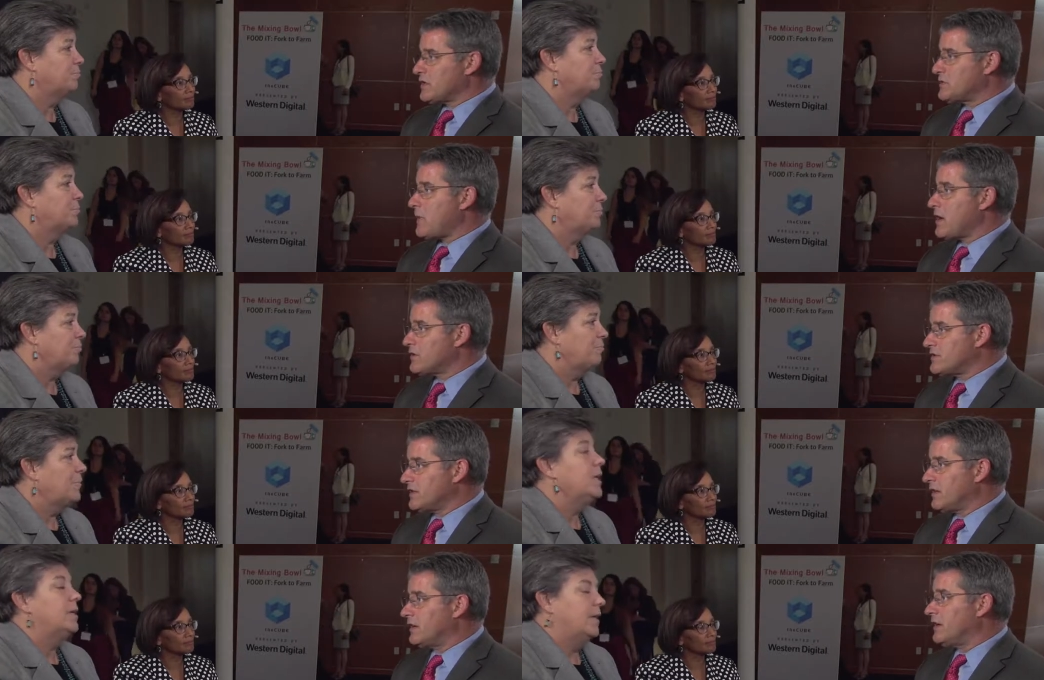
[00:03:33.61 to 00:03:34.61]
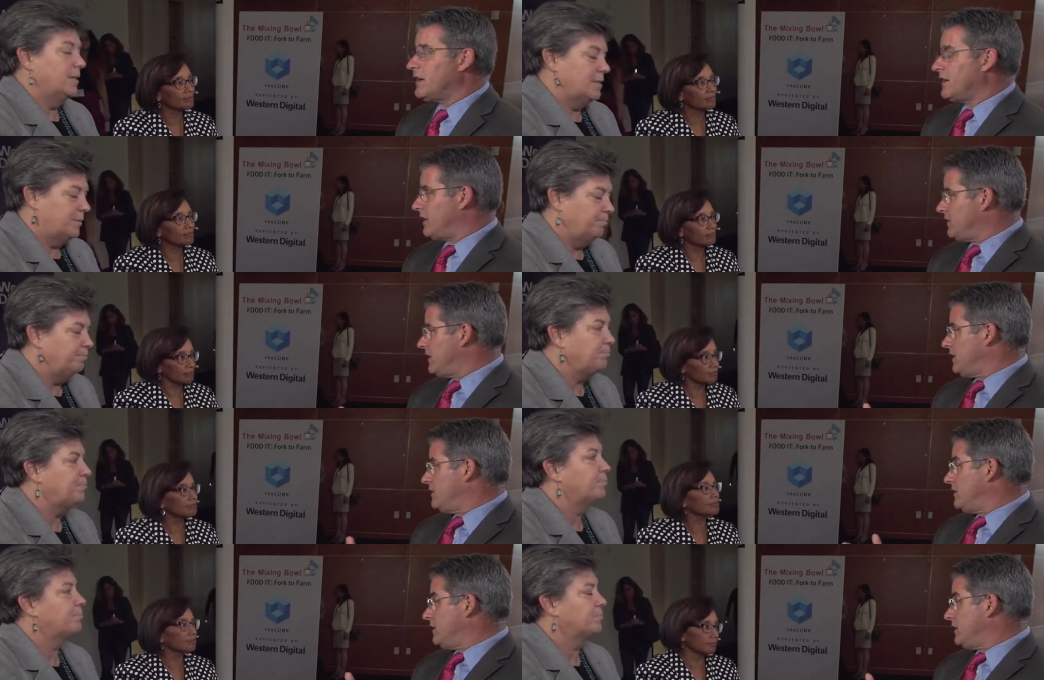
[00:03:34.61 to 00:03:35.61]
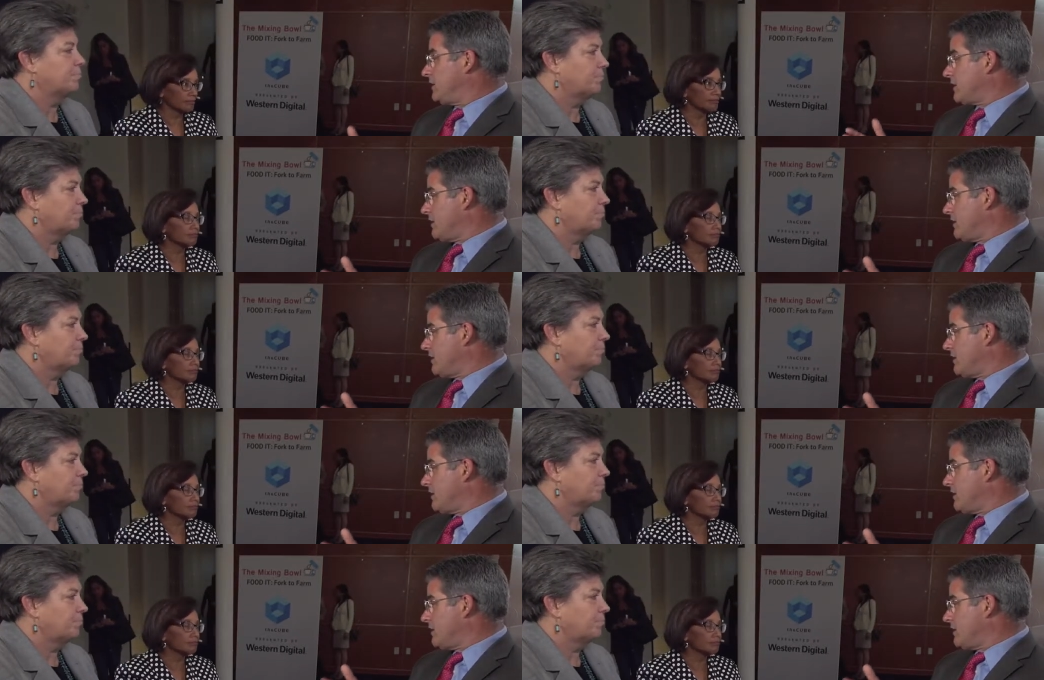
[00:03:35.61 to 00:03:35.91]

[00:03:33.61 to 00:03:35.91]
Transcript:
Speaker 1: transparency uh, yes. uh, in, the, in, in the mm-hmm.